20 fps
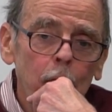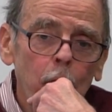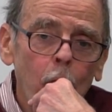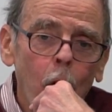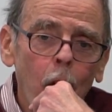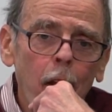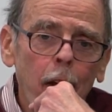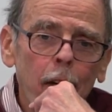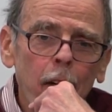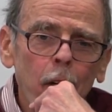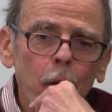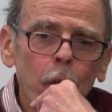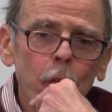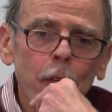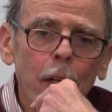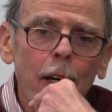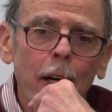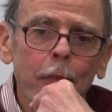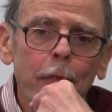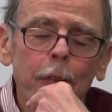all I know is
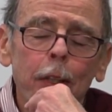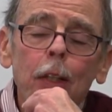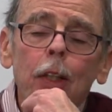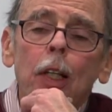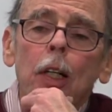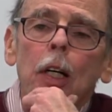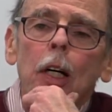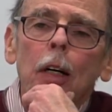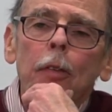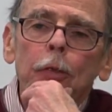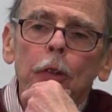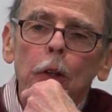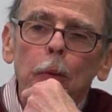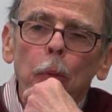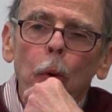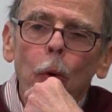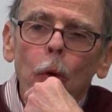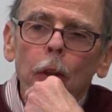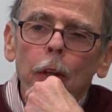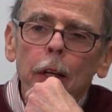I feel
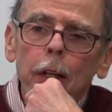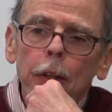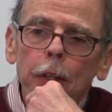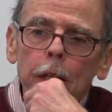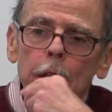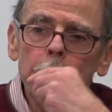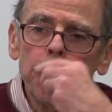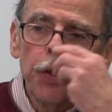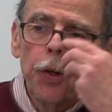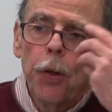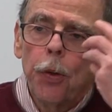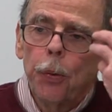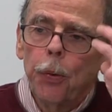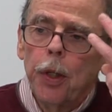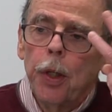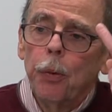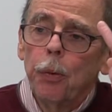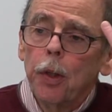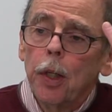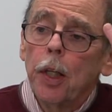comfortable that these are
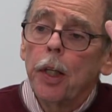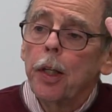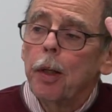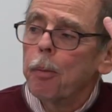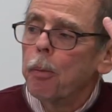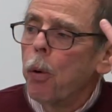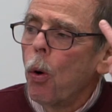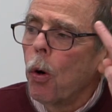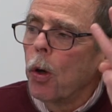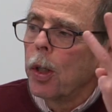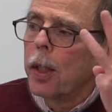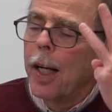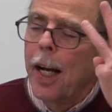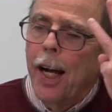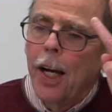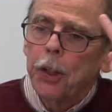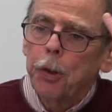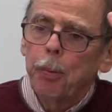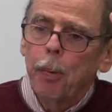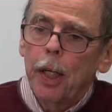three really important
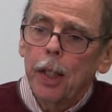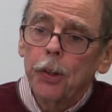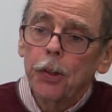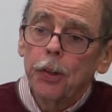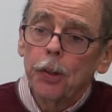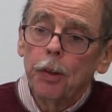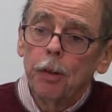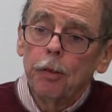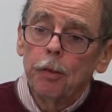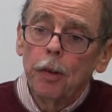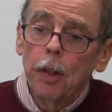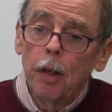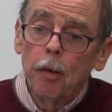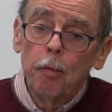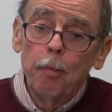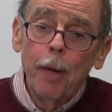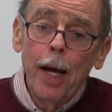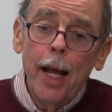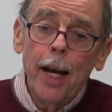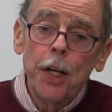aspects of,
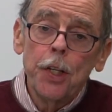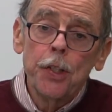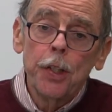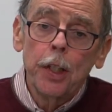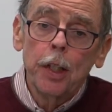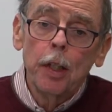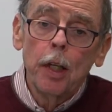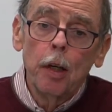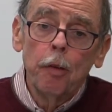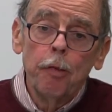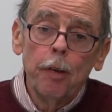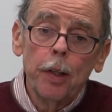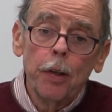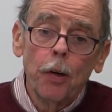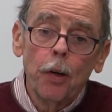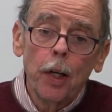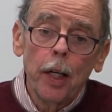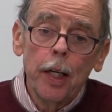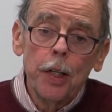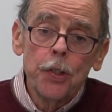of, managing a
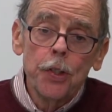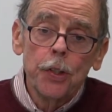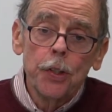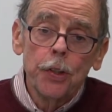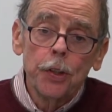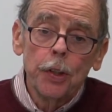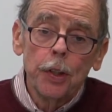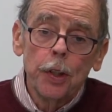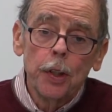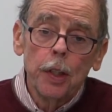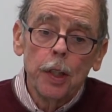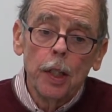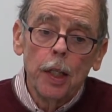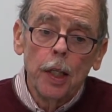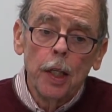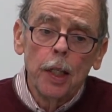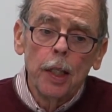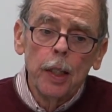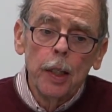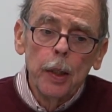federal agency.
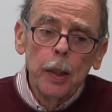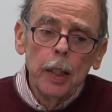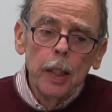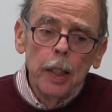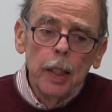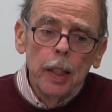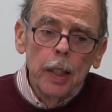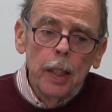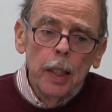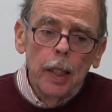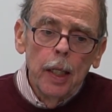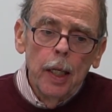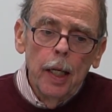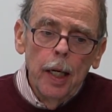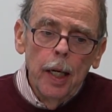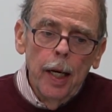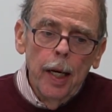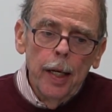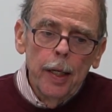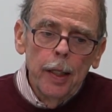Uh,
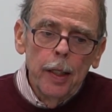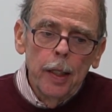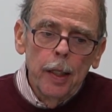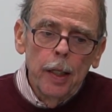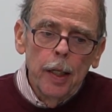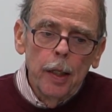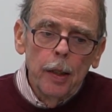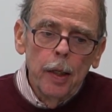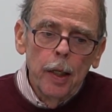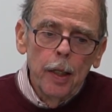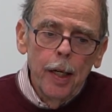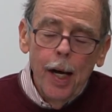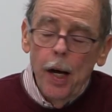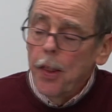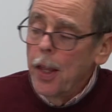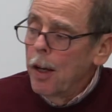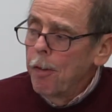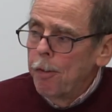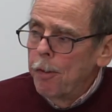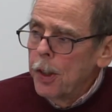and uh, how
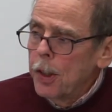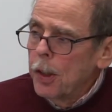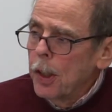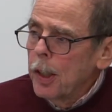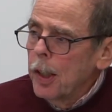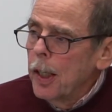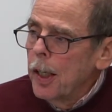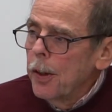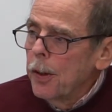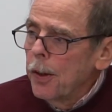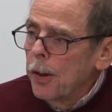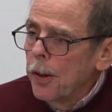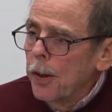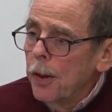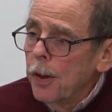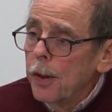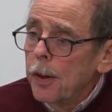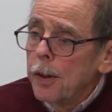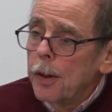they fit together,